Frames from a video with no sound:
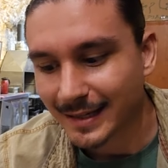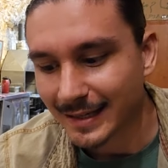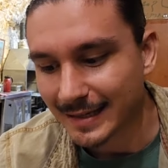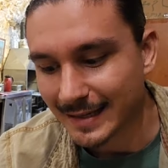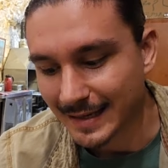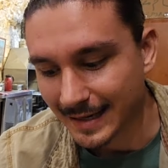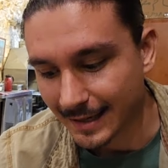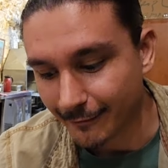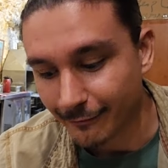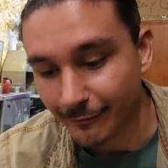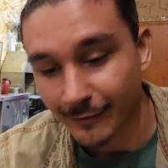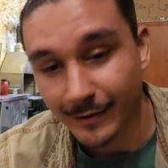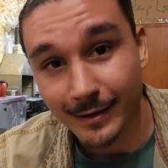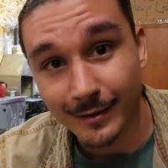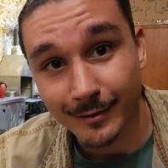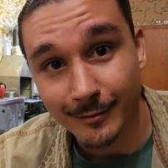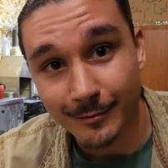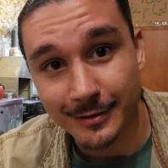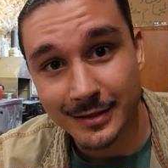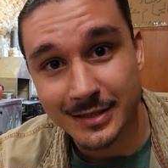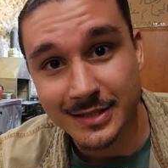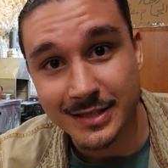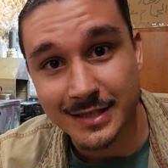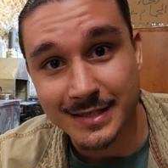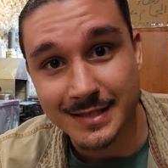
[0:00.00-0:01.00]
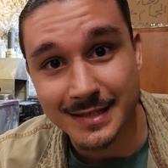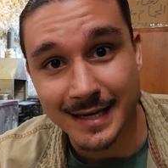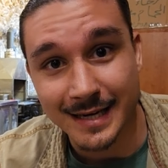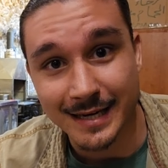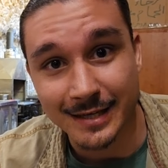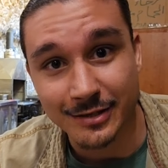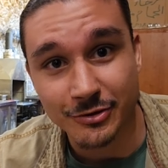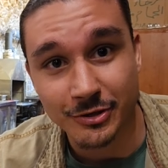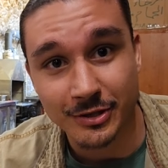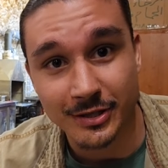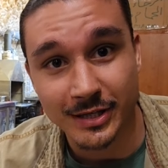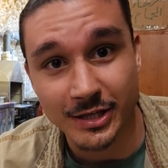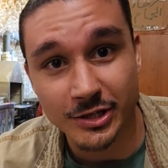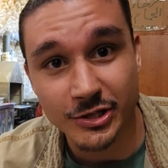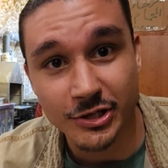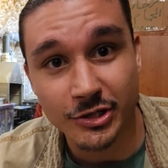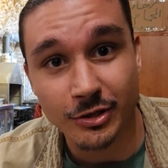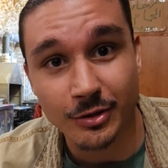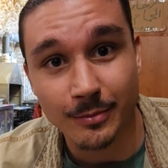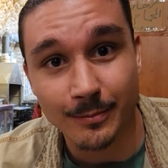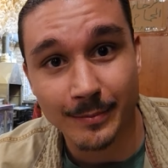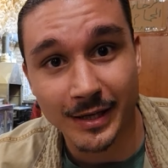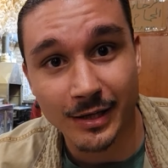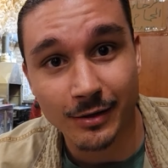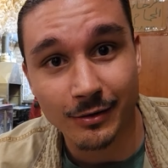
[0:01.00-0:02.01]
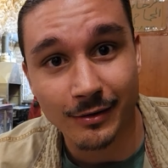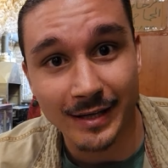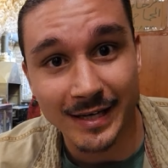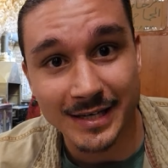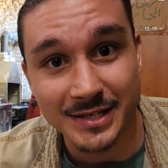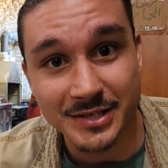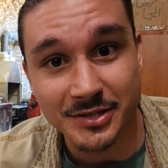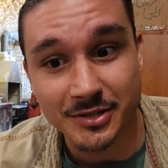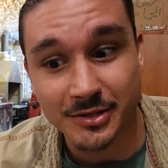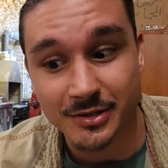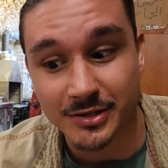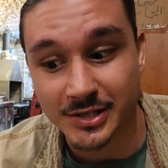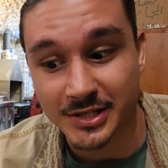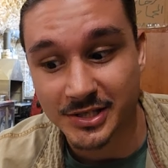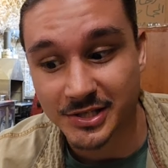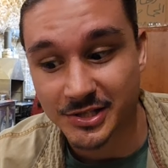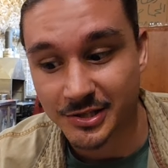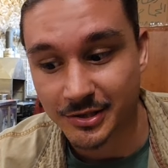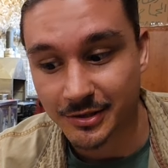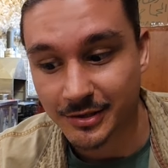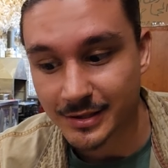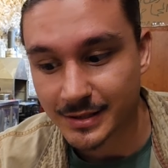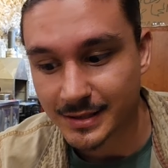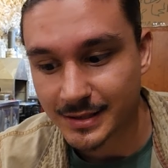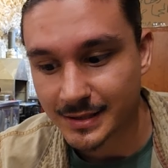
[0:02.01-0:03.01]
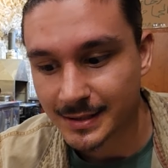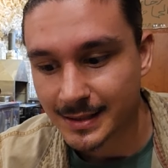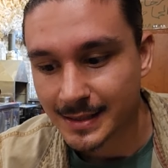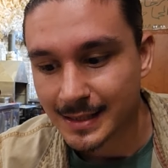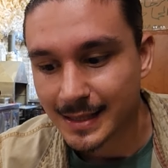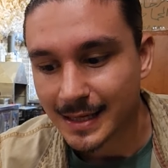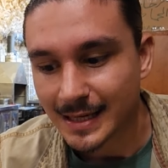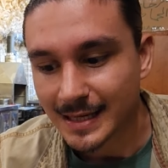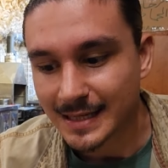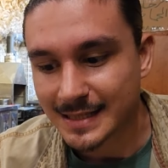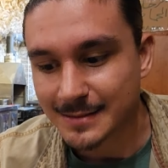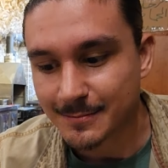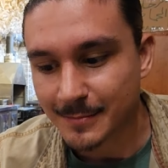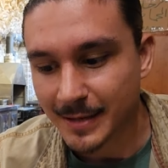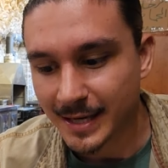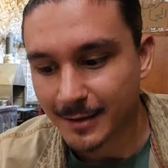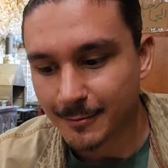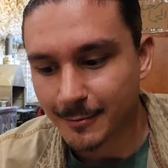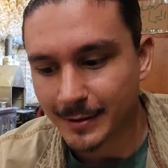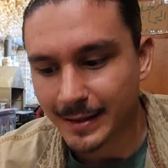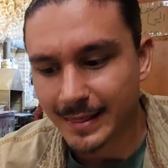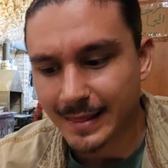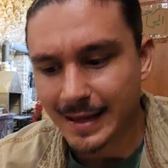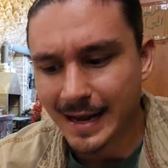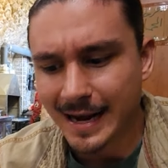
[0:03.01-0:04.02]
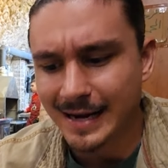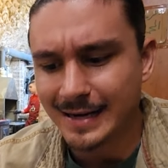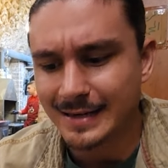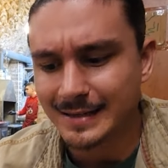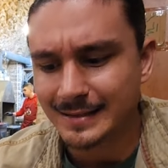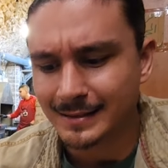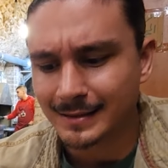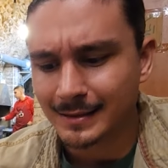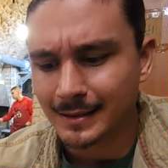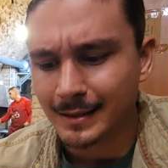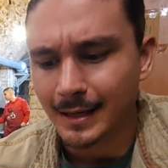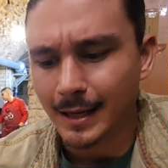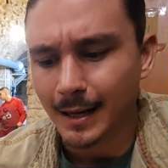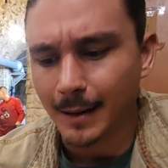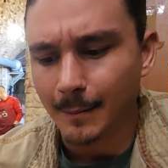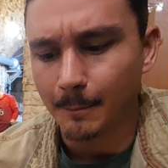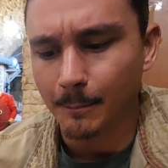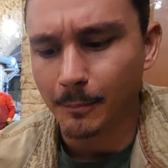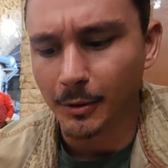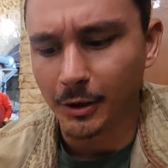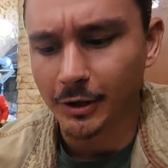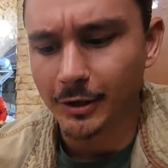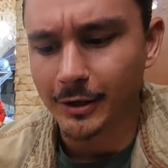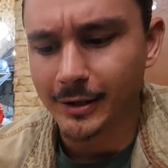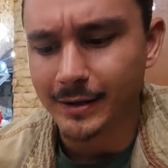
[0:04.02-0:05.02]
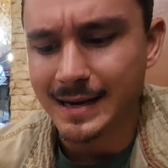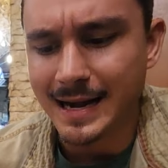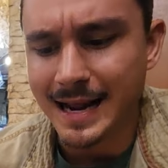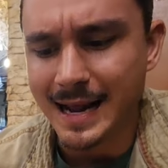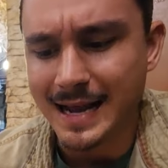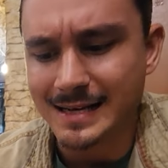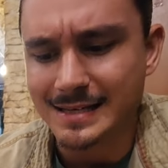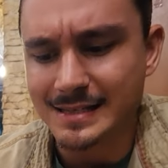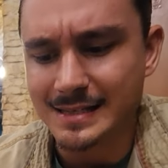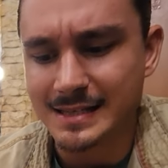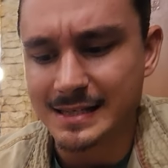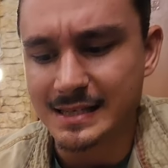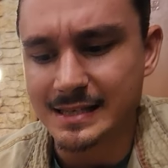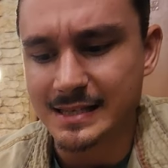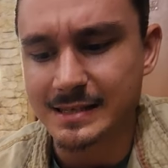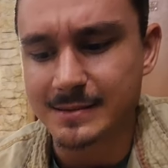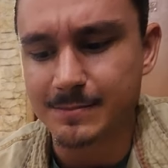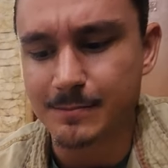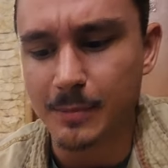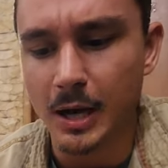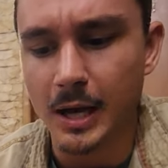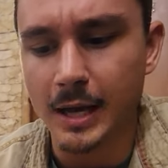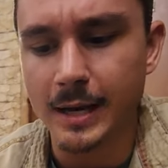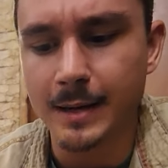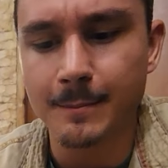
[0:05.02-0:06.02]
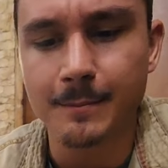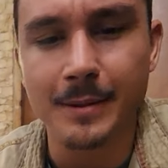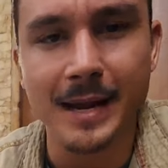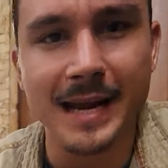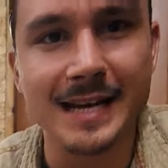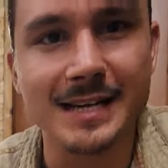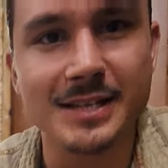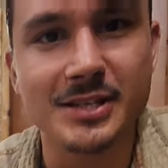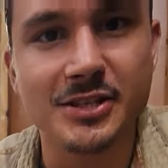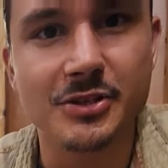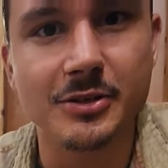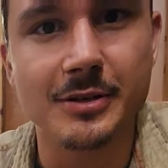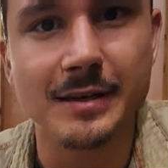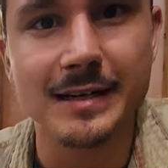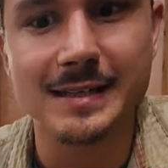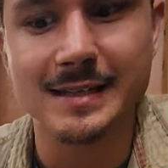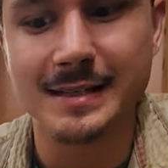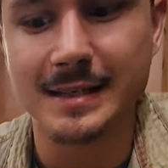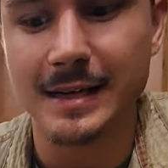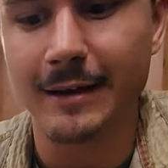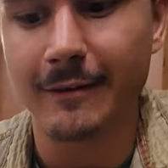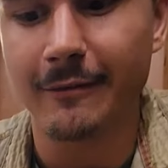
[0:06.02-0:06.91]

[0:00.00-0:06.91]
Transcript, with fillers: kanefa, which is a traditional Middle Eastern dessert. It's made with that bird nest spun pastry